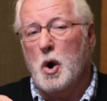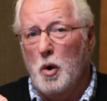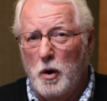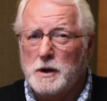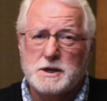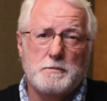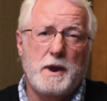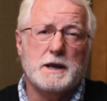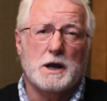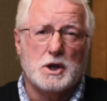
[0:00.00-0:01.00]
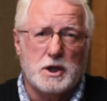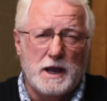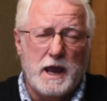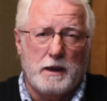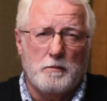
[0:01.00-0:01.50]
or to make a
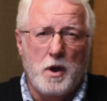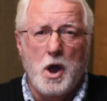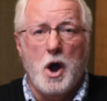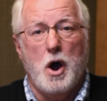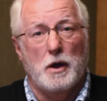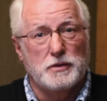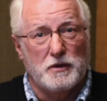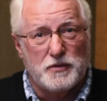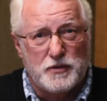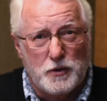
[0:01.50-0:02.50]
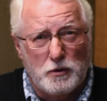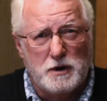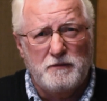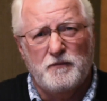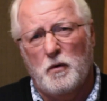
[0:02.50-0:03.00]
claim on the
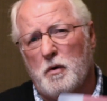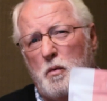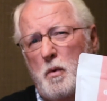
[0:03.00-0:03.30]
34